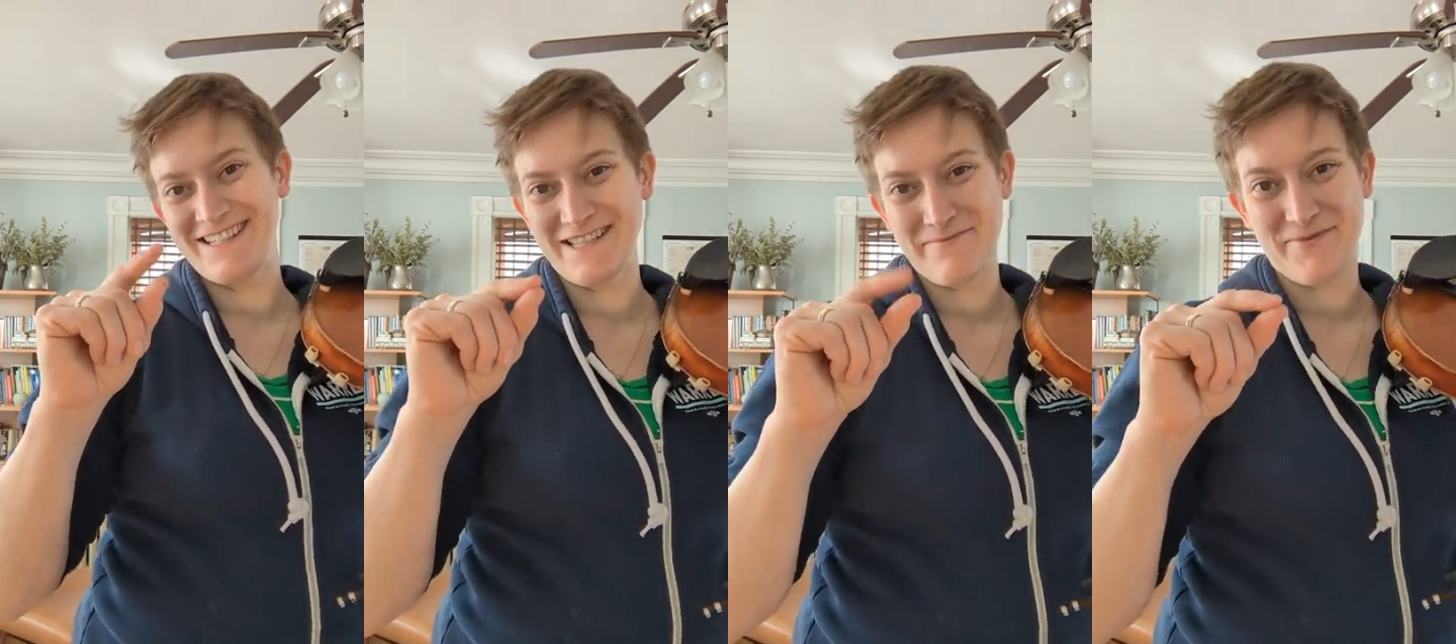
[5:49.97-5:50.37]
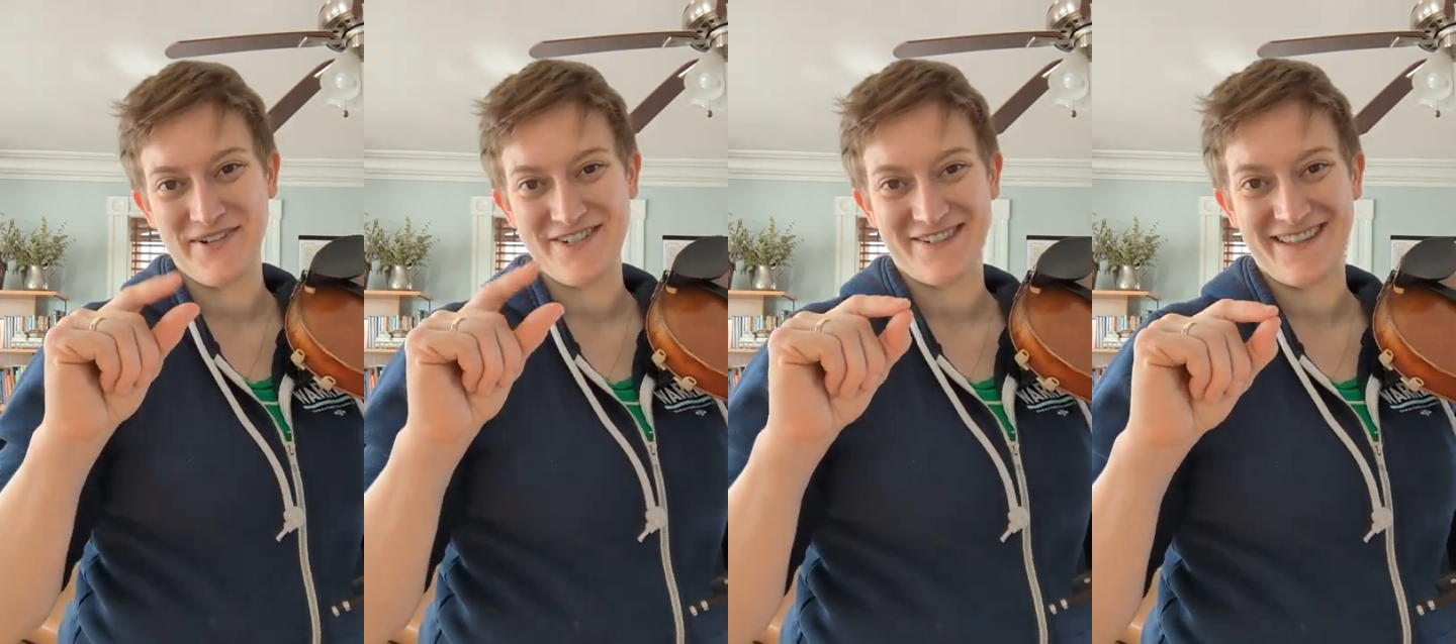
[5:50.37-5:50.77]
the
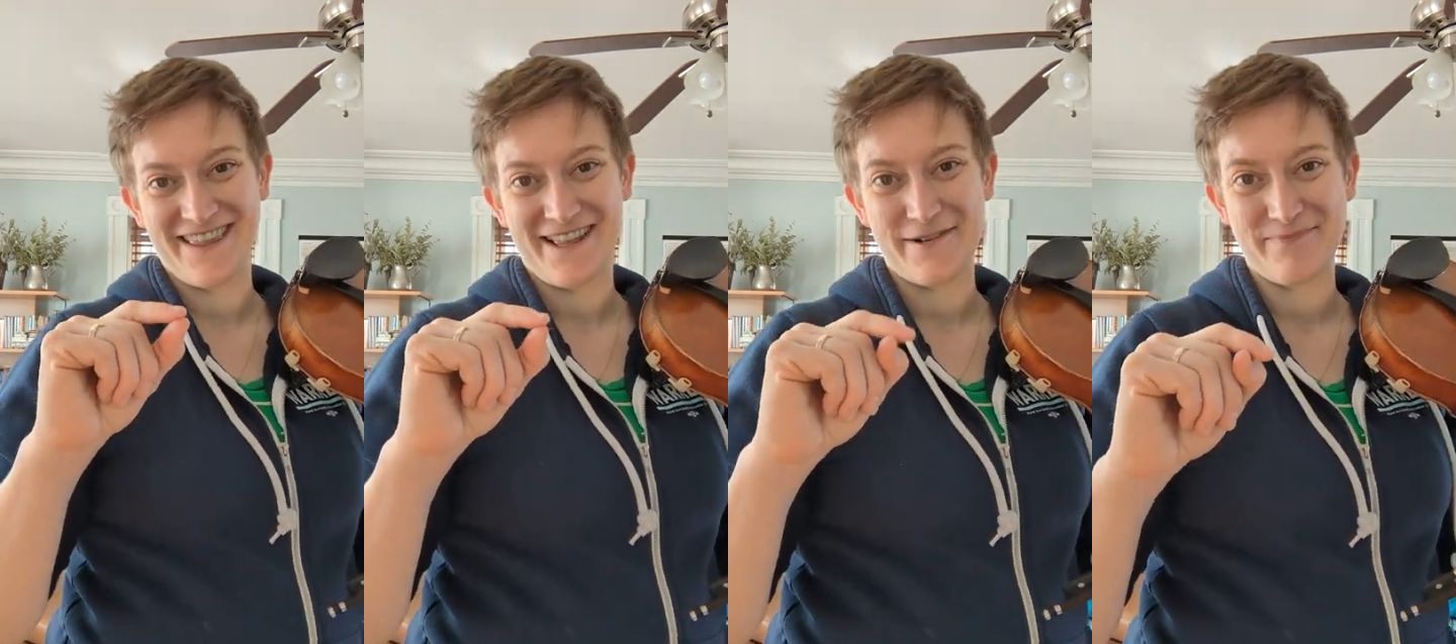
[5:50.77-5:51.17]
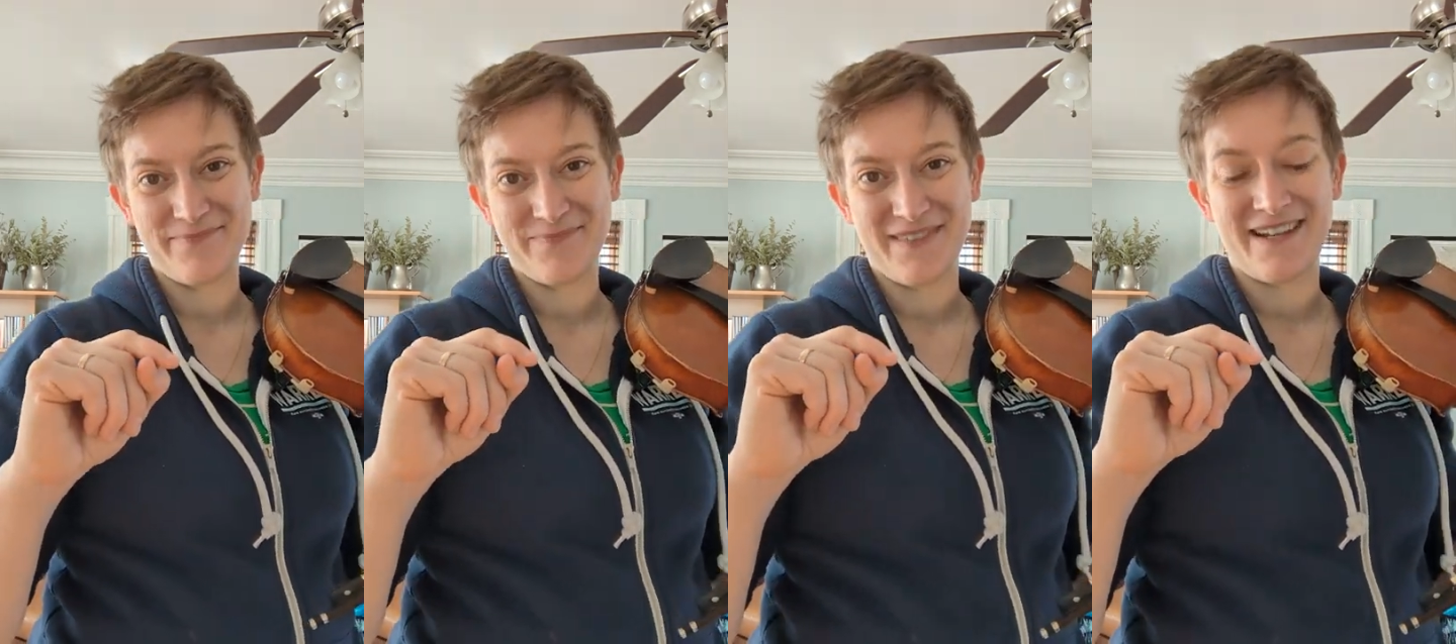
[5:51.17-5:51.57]
pointer and the thumb.
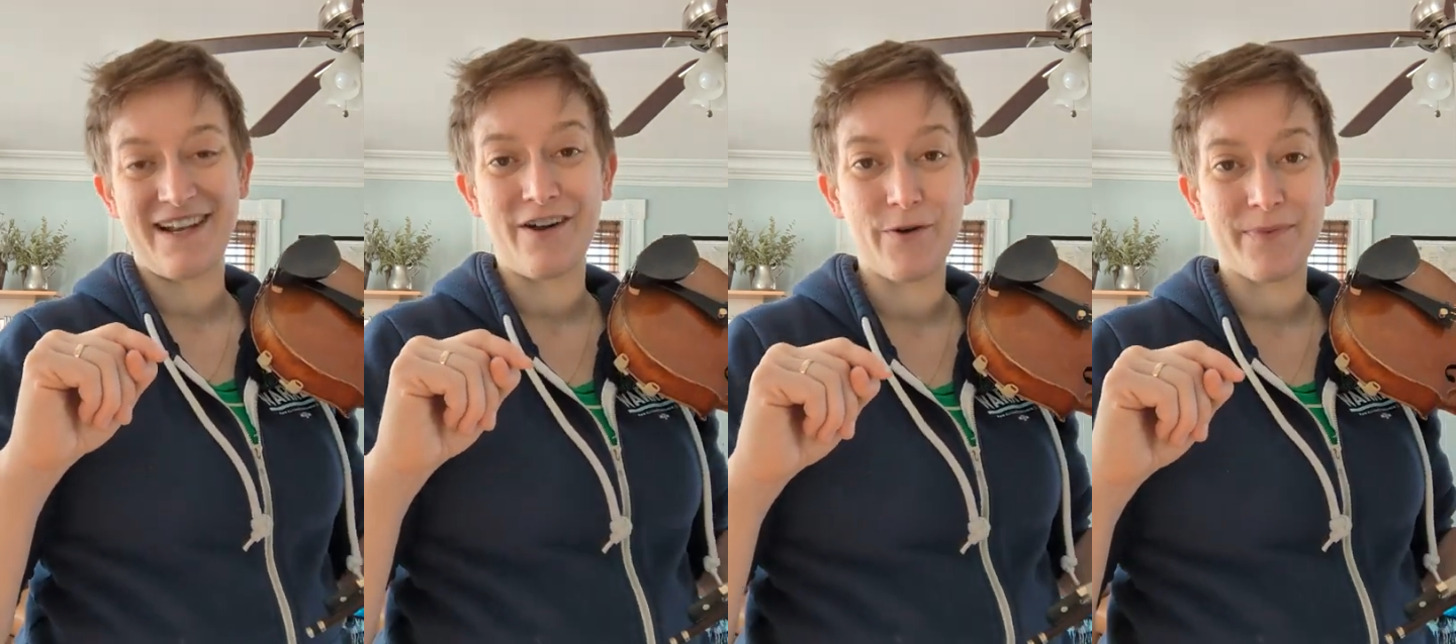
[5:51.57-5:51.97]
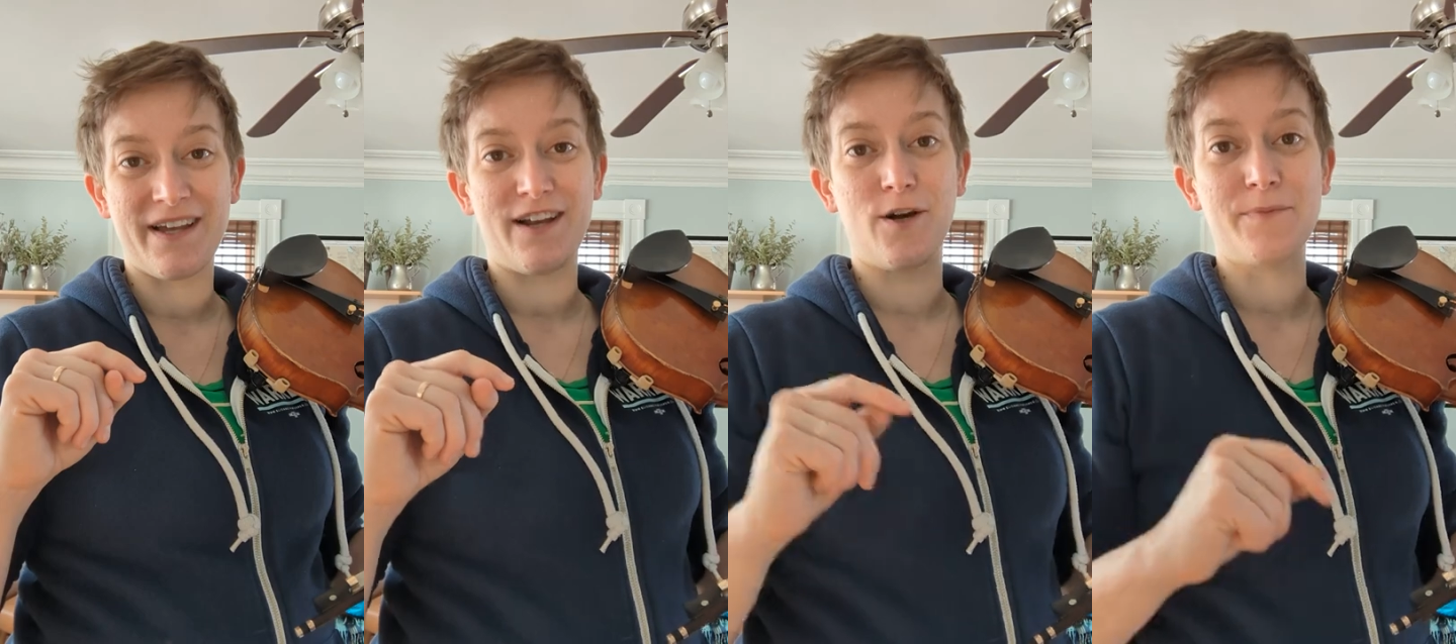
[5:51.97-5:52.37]
And I hope
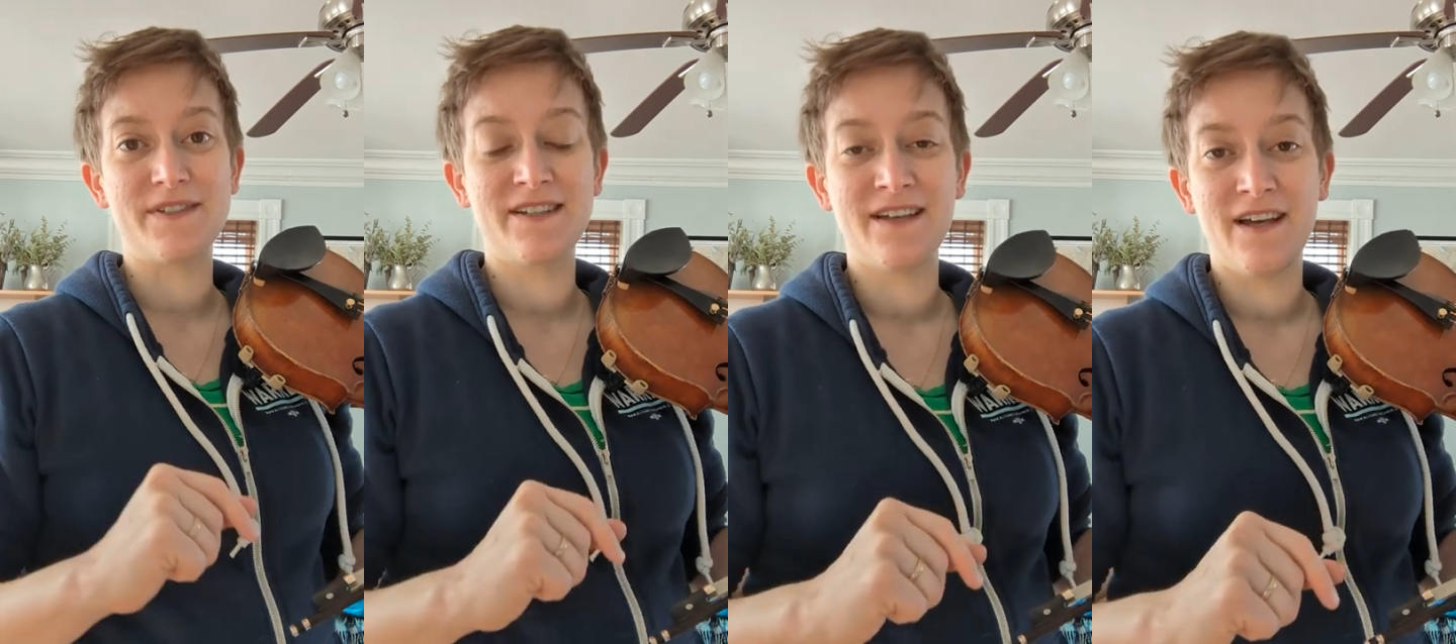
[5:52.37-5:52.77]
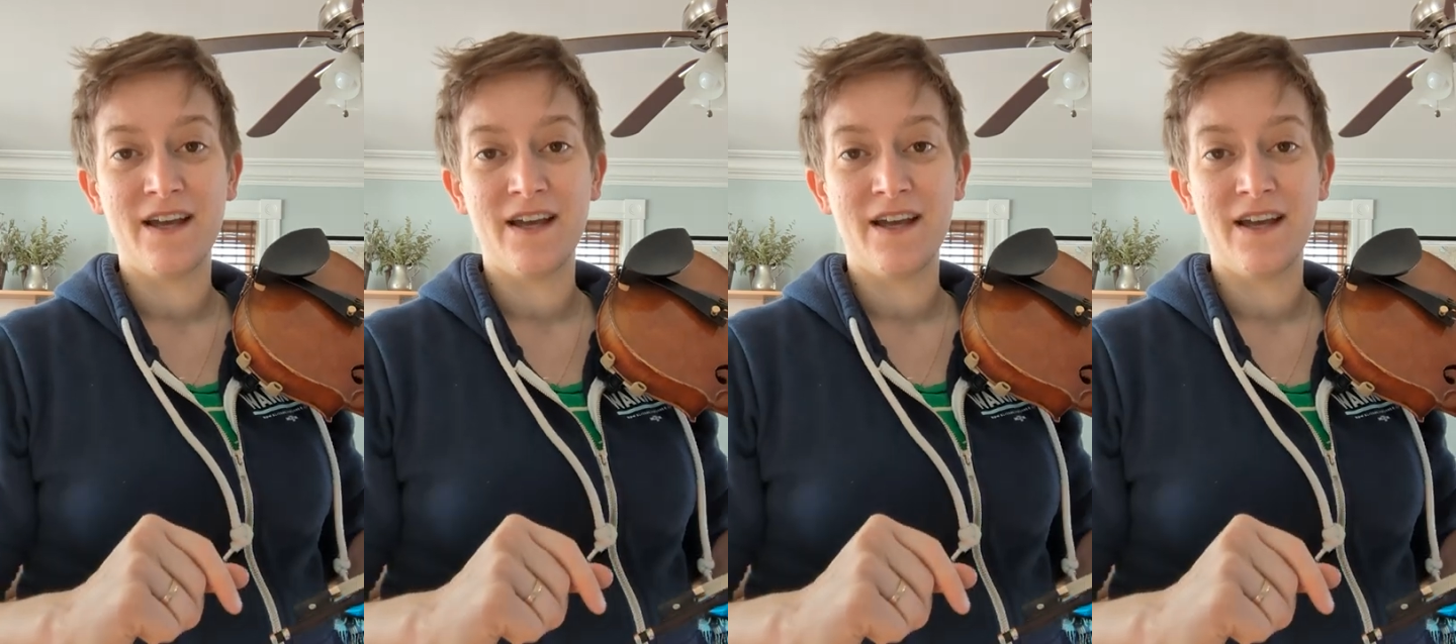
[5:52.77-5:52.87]
that helps.